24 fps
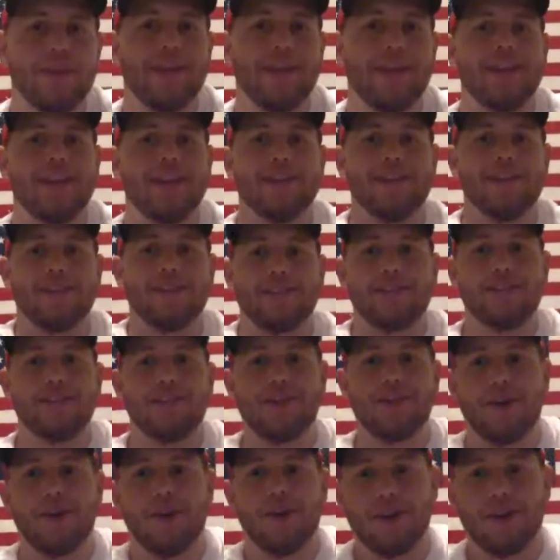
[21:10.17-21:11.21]
is
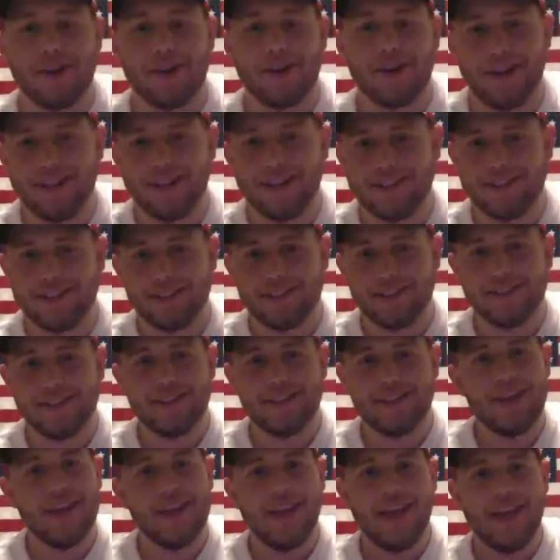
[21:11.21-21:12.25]
Kirk Cousins.
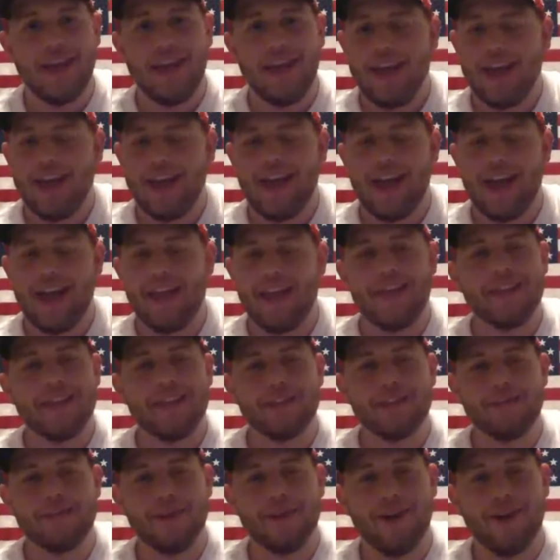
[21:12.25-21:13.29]
And that's
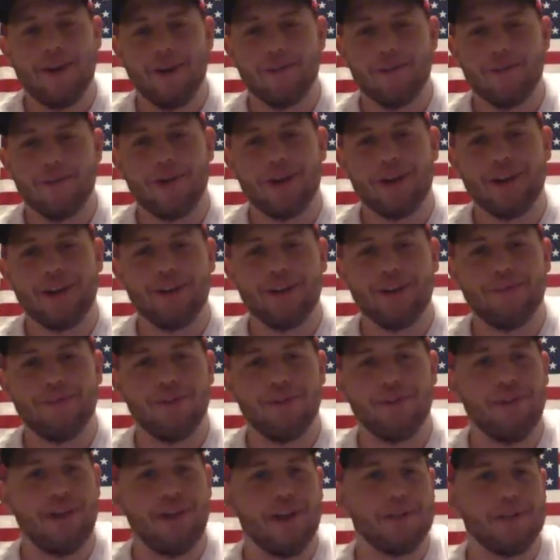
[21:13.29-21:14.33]
going to be heartbreaking for a
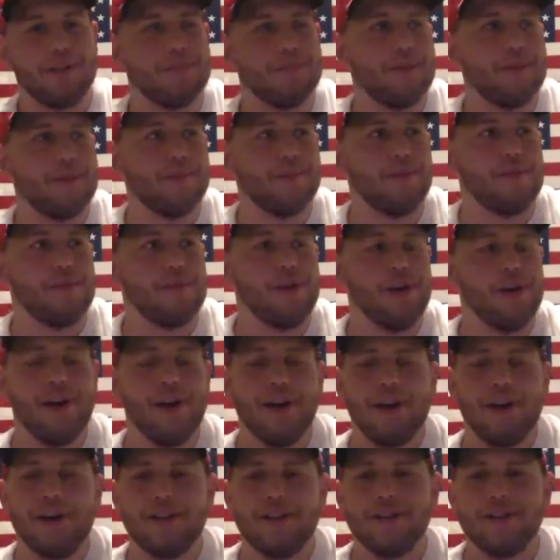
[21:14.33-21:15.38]
lot of people
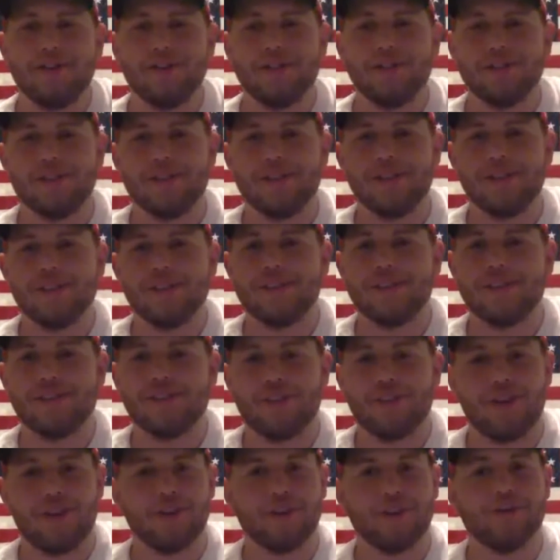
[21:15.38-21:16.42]
just because
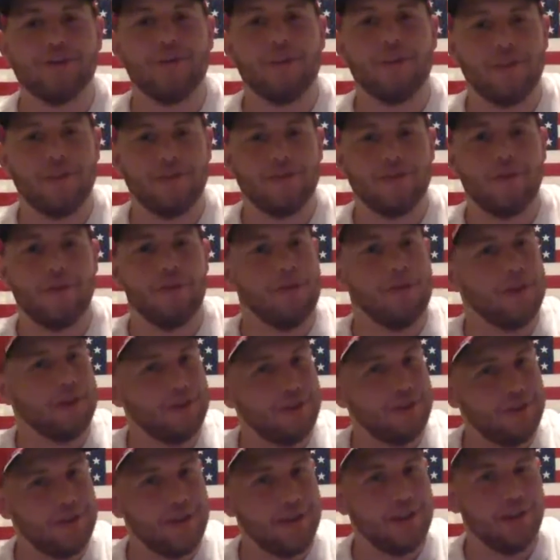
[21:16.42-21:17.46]
Kirk's one of those quarterbacks
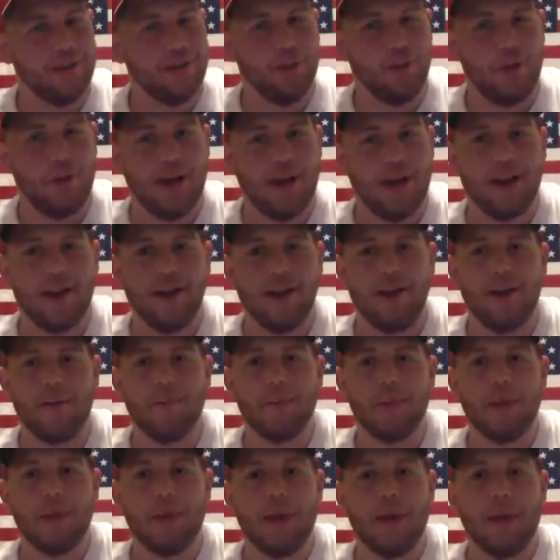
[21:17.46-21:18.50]
you take a little higher up.
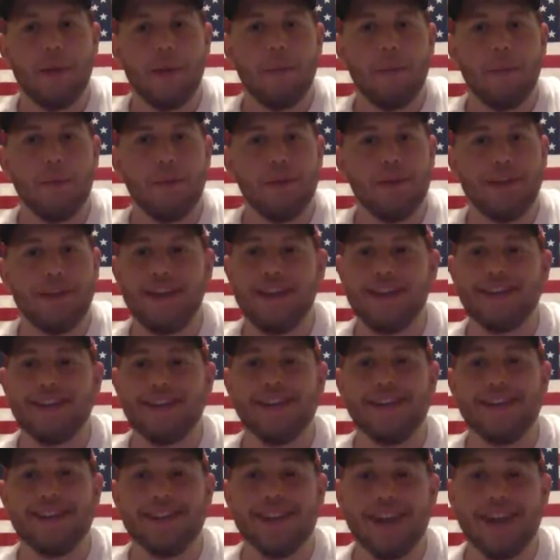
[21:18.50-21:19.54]
But he did
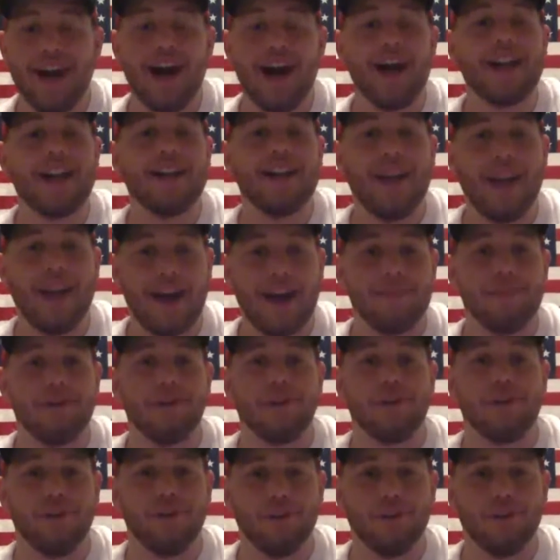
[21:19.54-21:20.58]
not have a
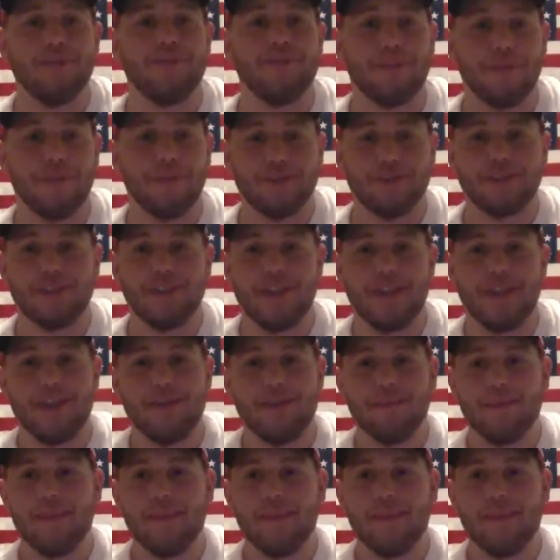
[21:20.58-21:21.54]
good first game.